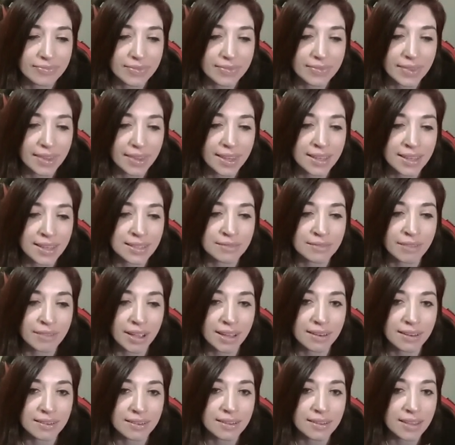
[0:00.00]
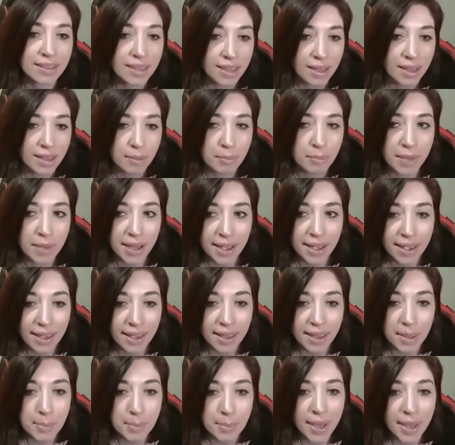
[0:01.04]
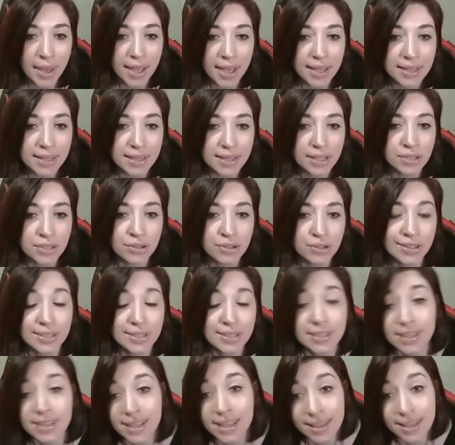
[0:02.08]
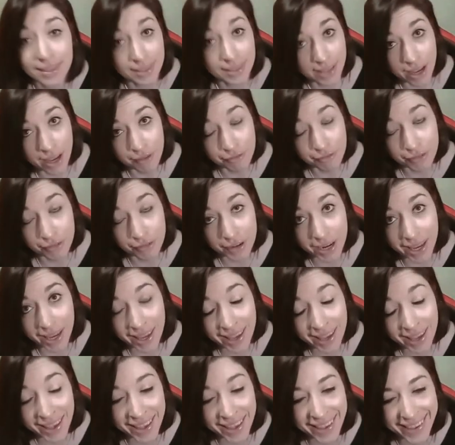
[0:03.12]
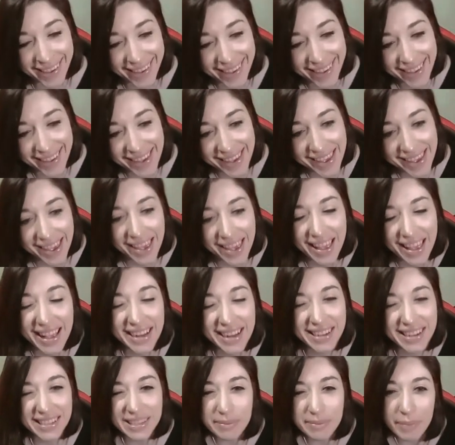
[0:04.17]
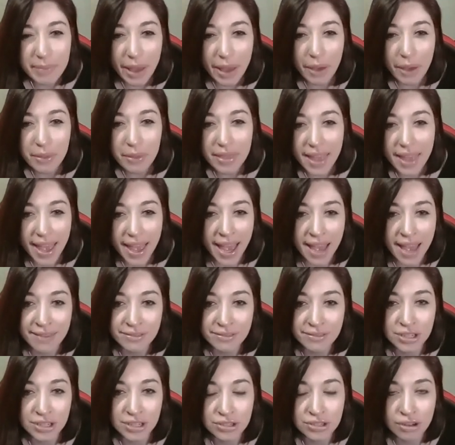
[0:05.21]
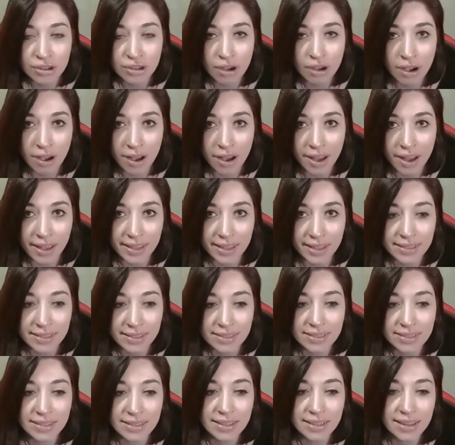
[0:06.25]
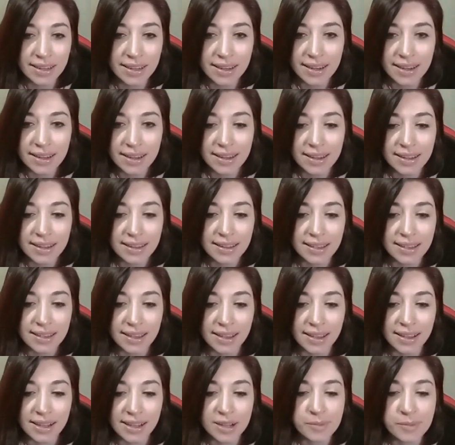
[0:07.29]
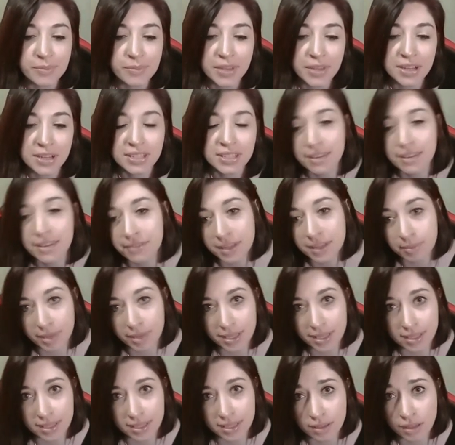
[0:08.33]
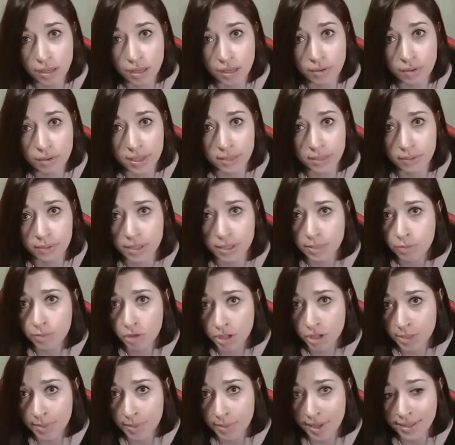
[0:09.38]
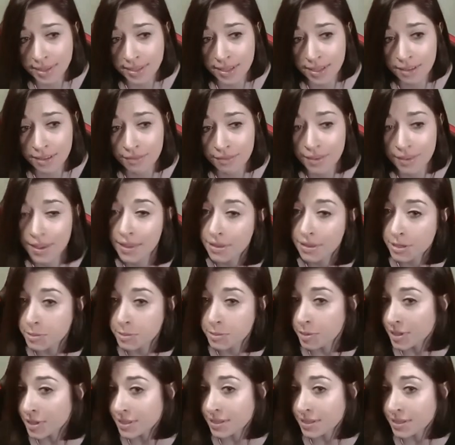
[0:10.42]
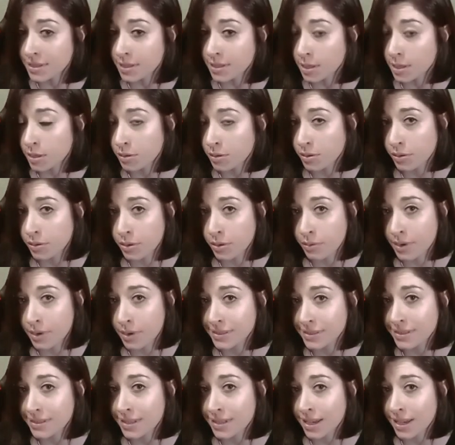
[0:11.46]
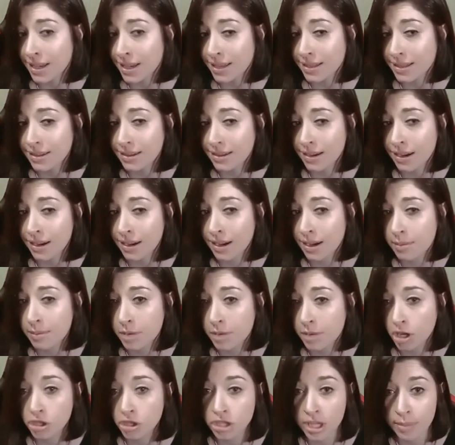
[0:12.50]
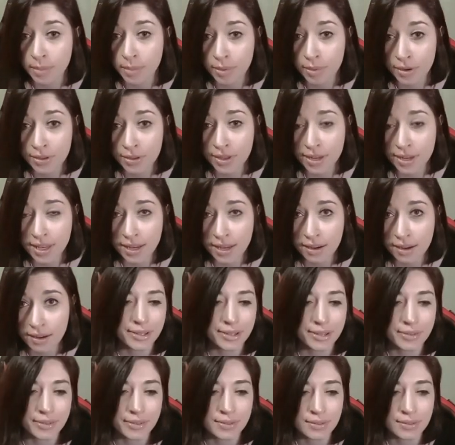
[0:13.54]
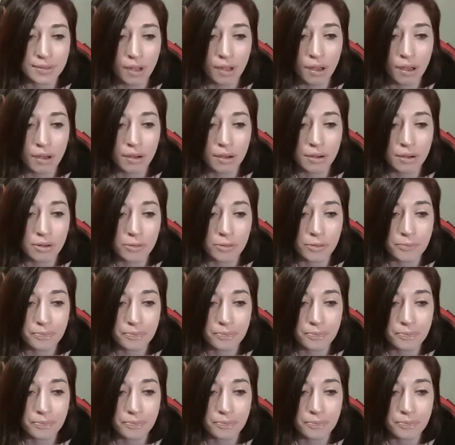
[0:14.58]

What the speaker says: it's fine. My electricity, it's not free. And it's about the average cost. There's definitely places in the US where it's more expensive, and there's places in the US that are cheaper than here. So